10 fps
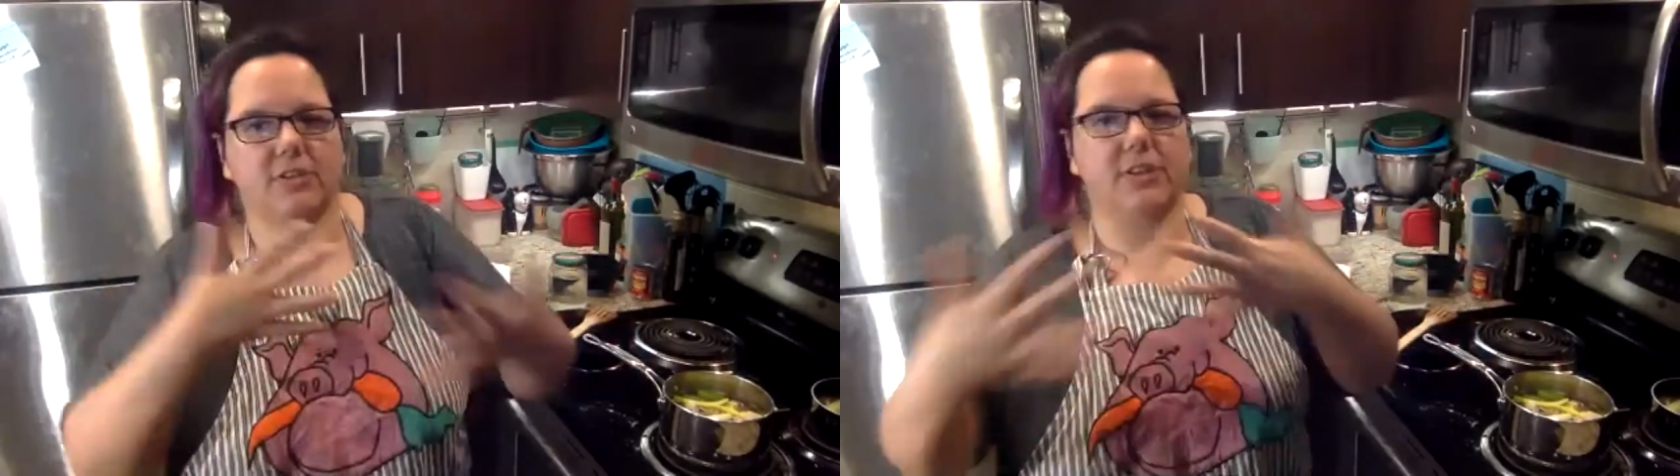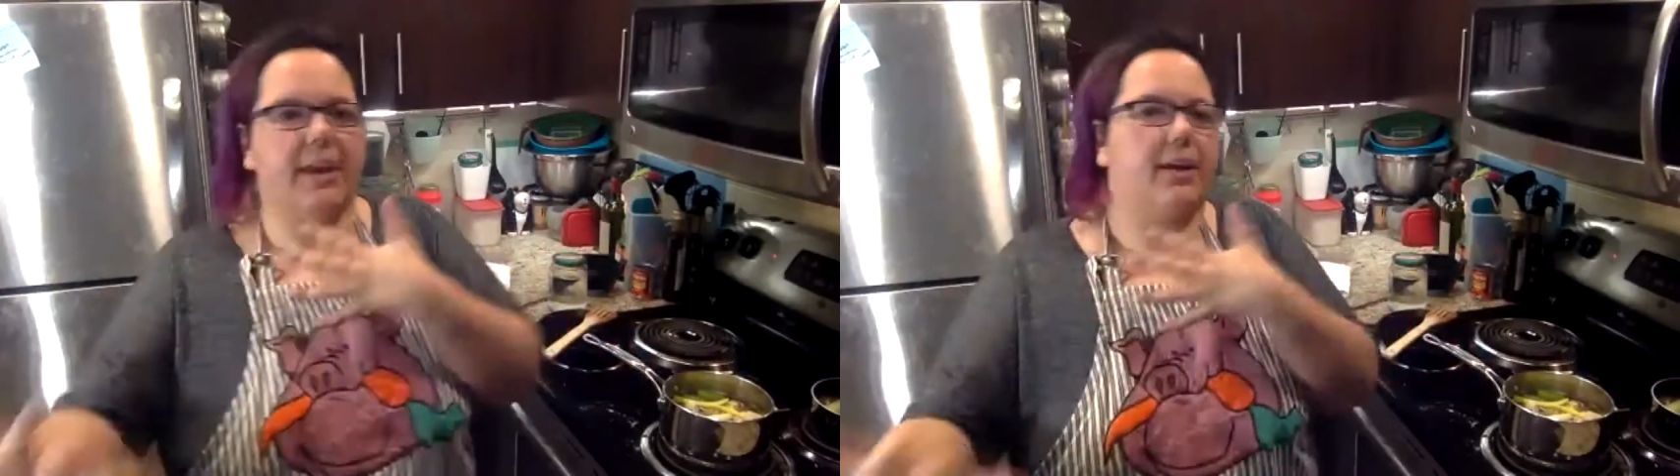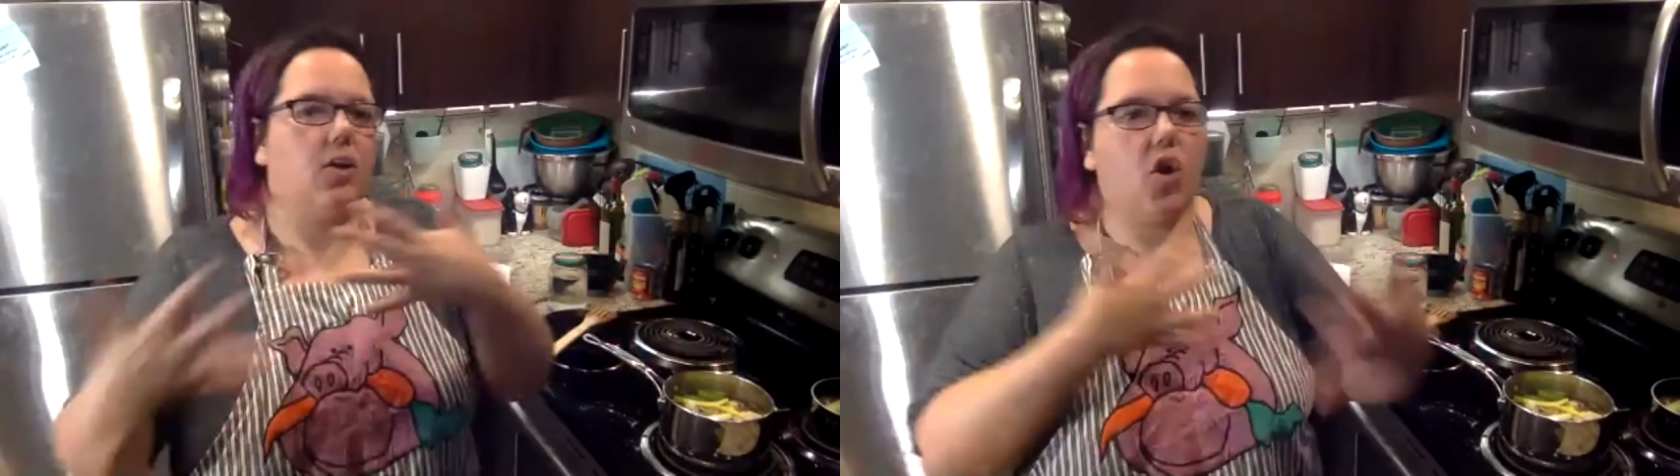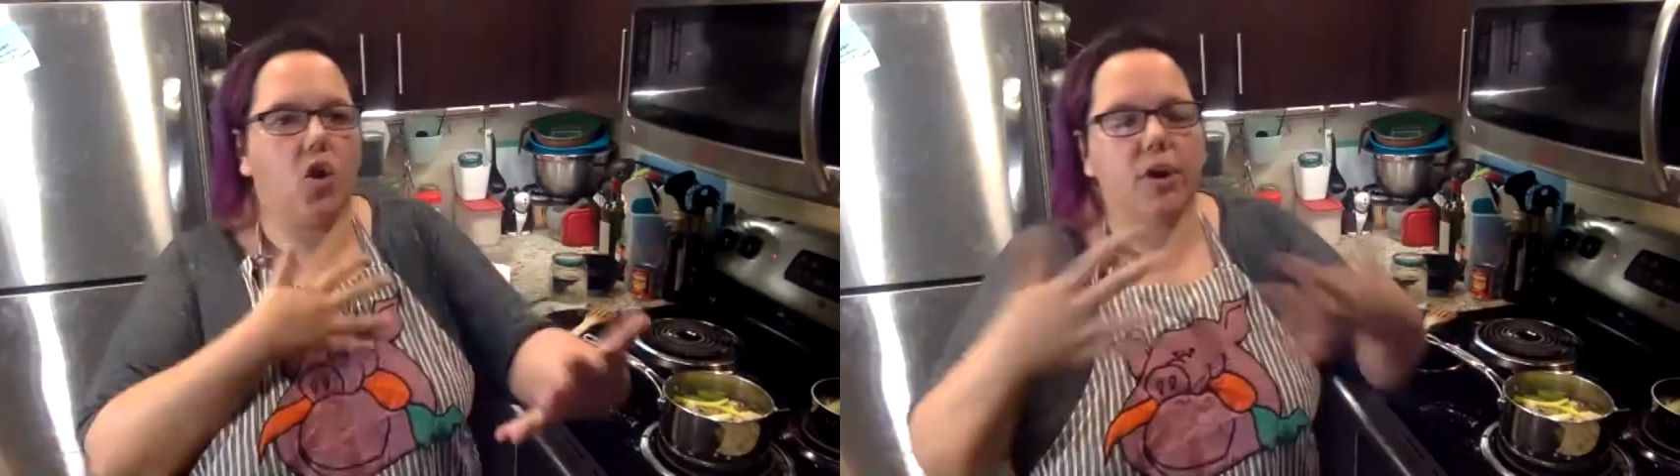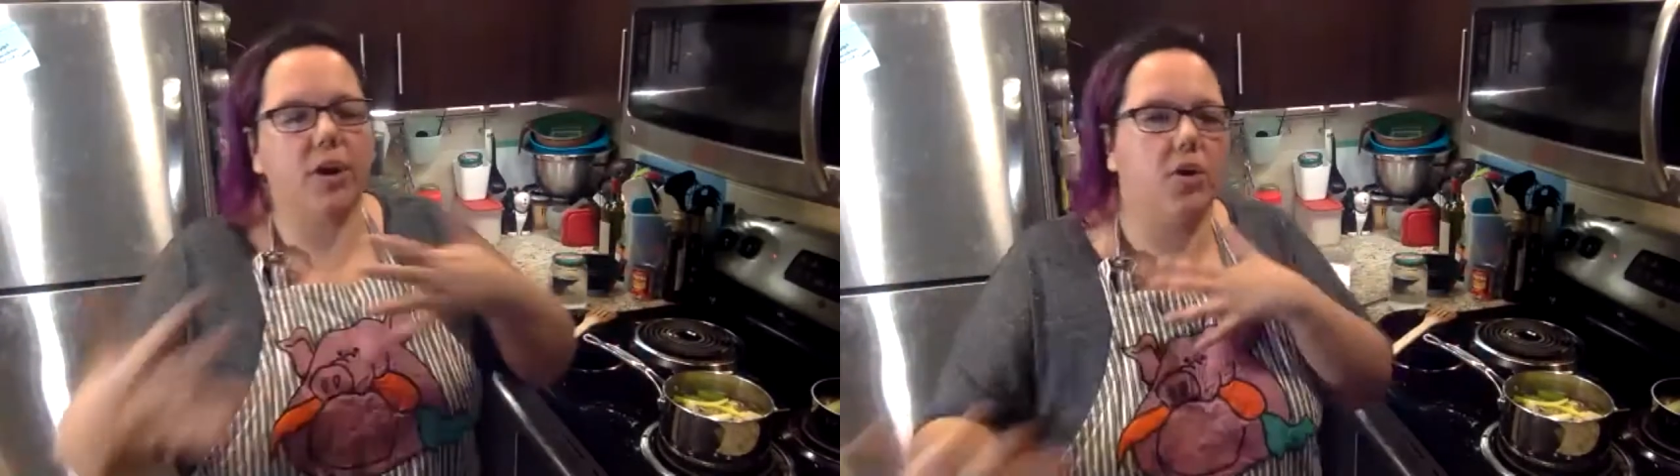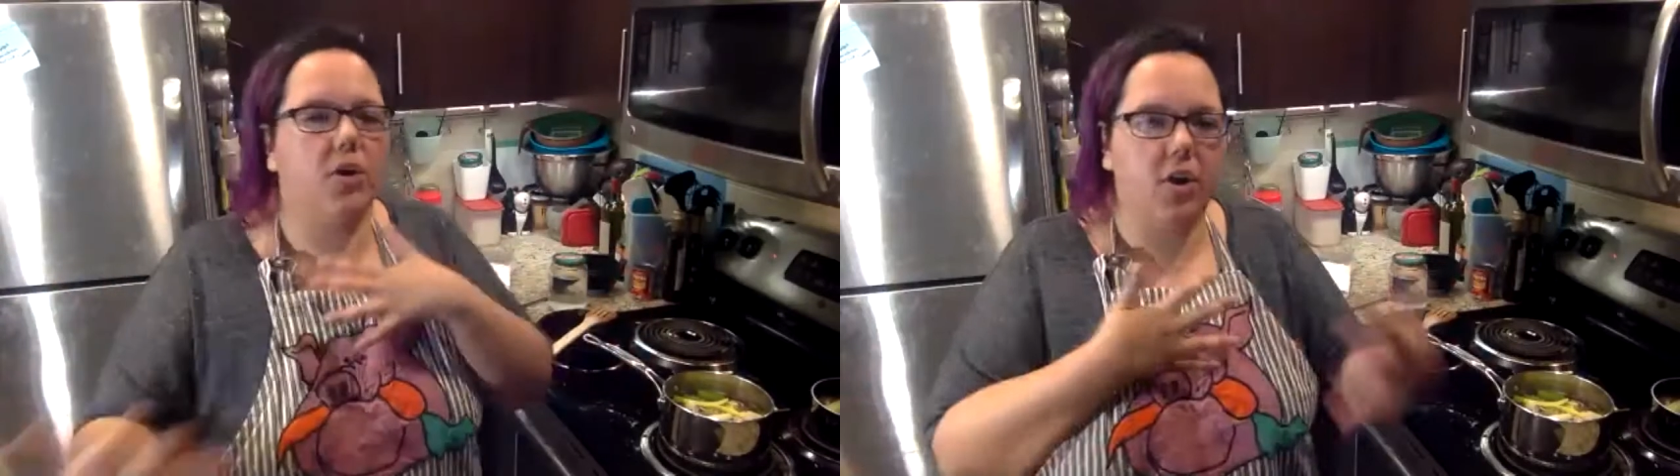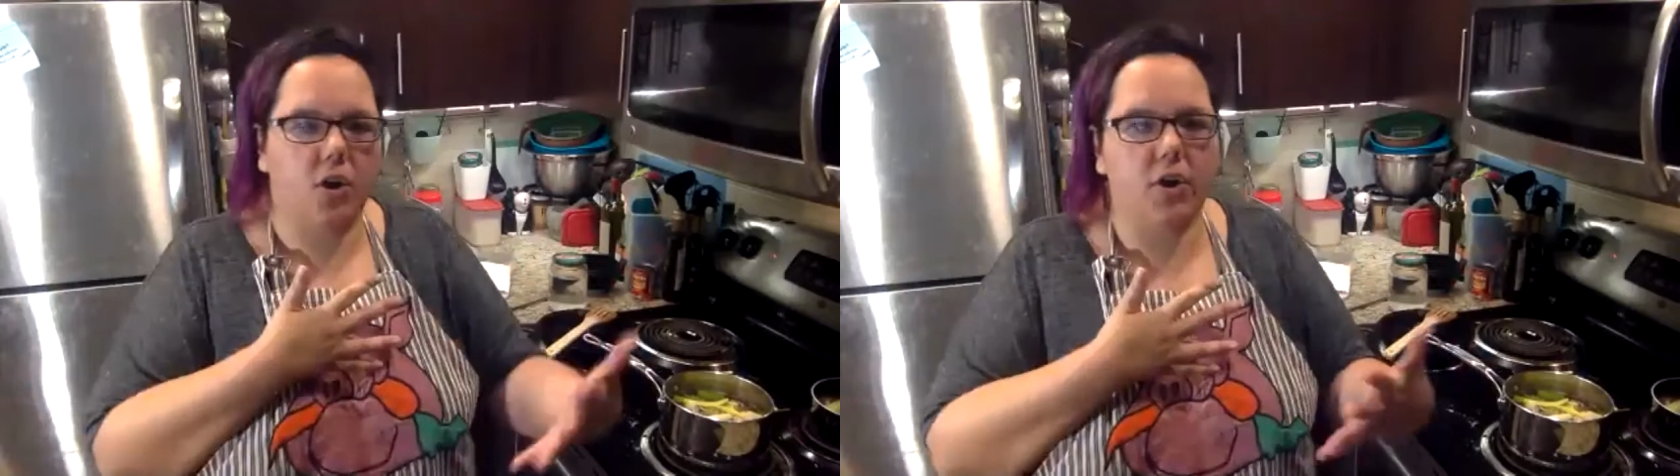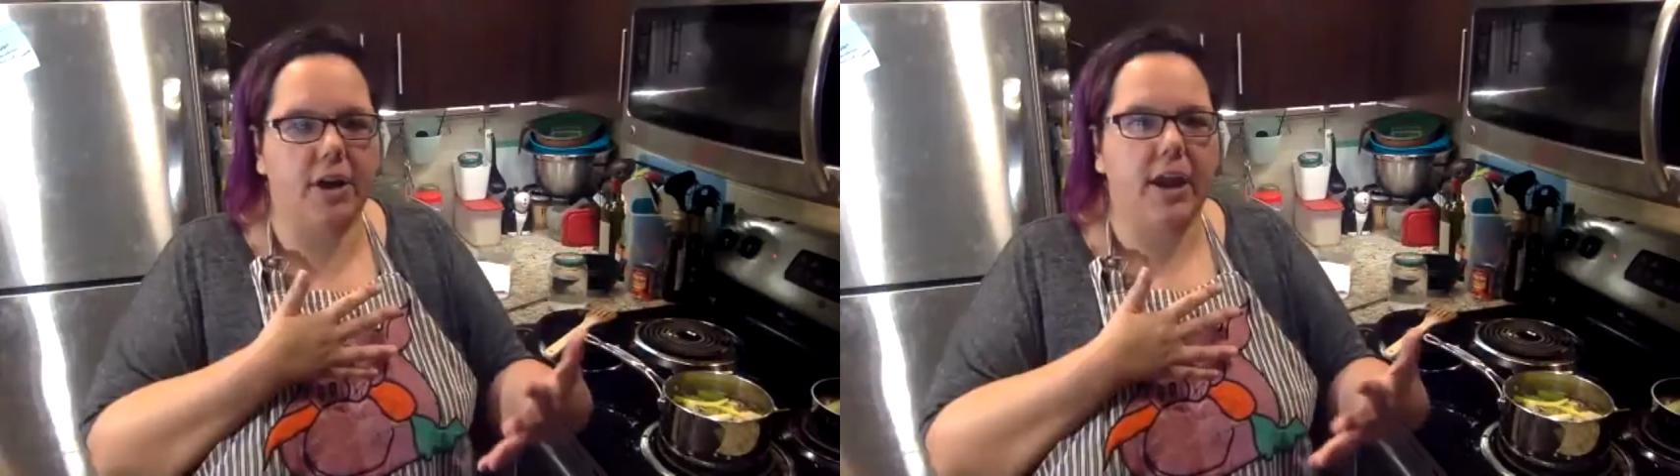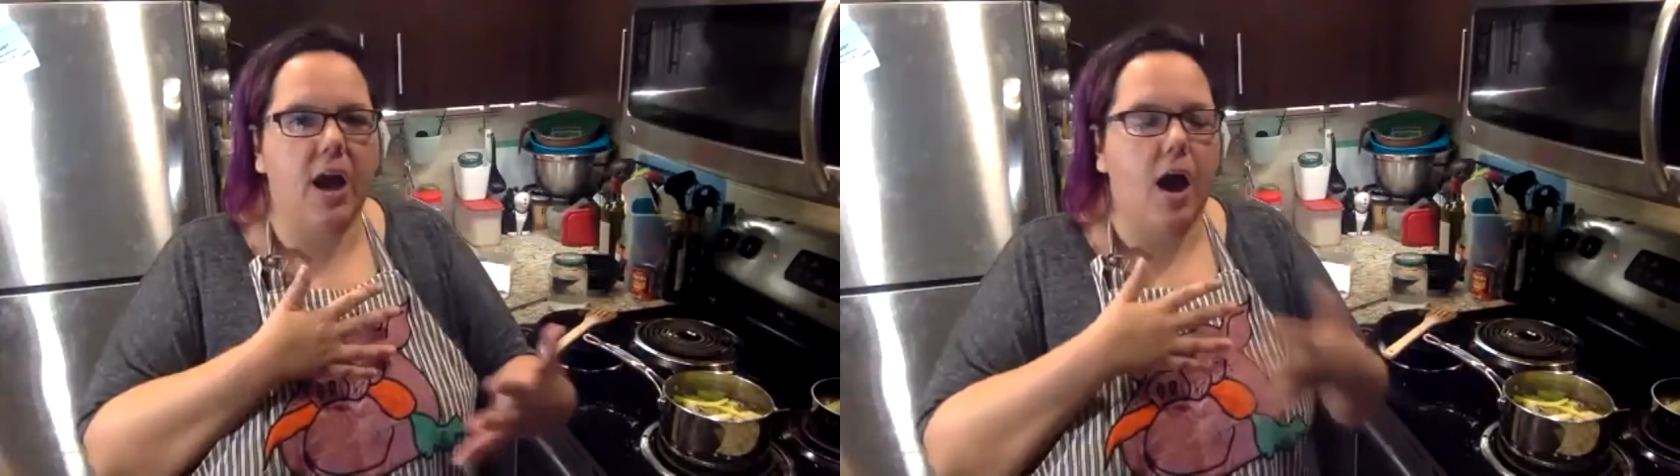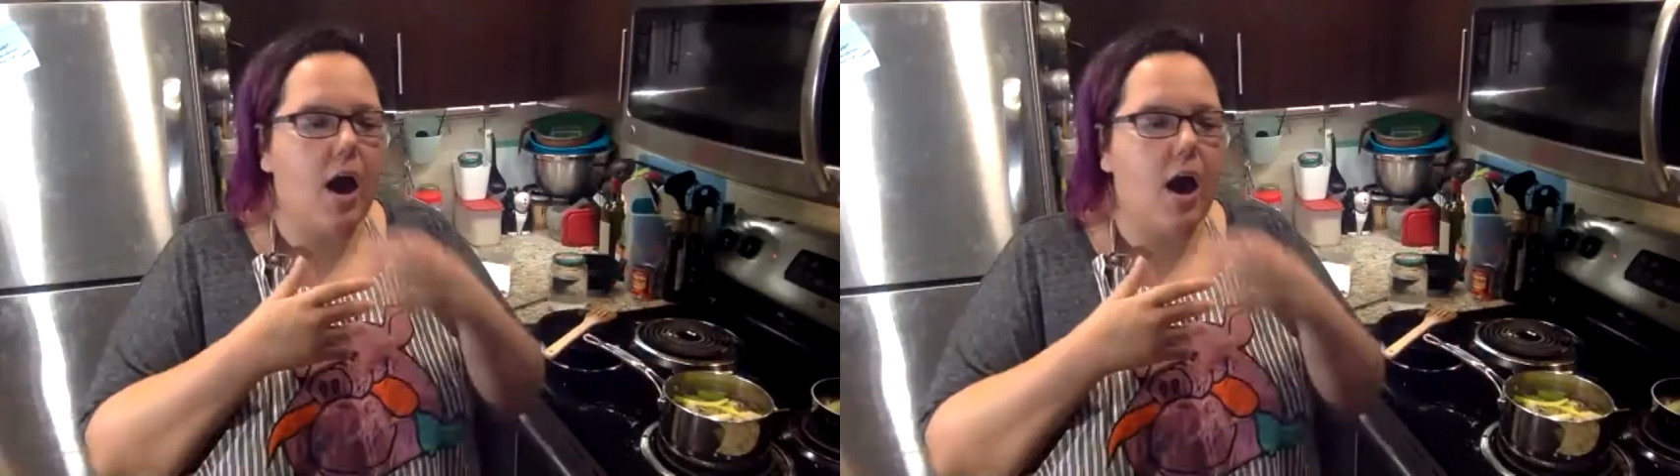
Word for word: it's like, hurry, hurry, hurry.